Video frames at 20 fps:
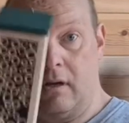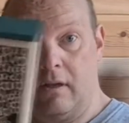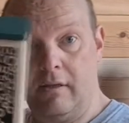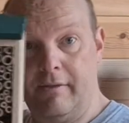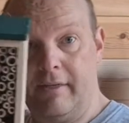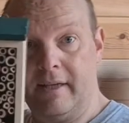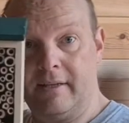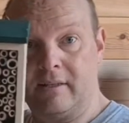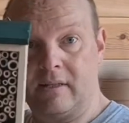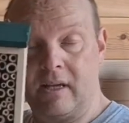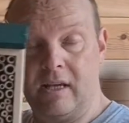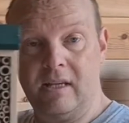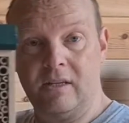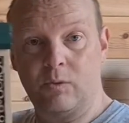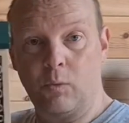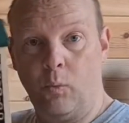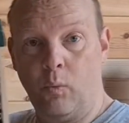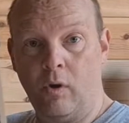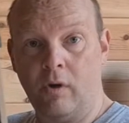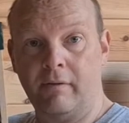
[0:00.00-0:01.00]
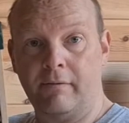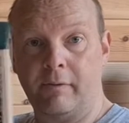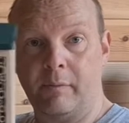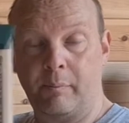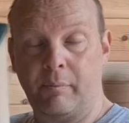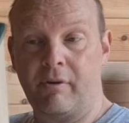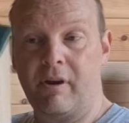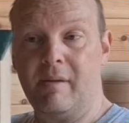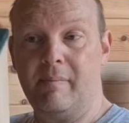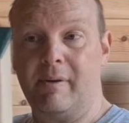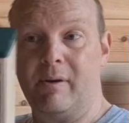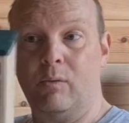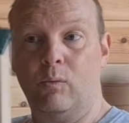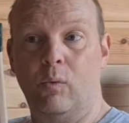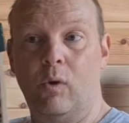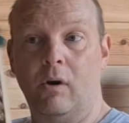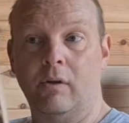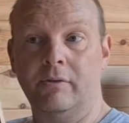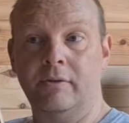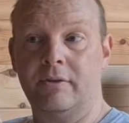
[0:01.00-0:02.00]
this is one of the pre-built
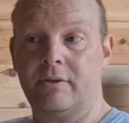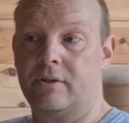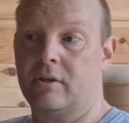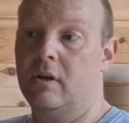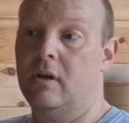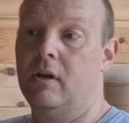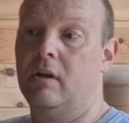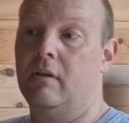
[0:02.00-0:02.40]
ones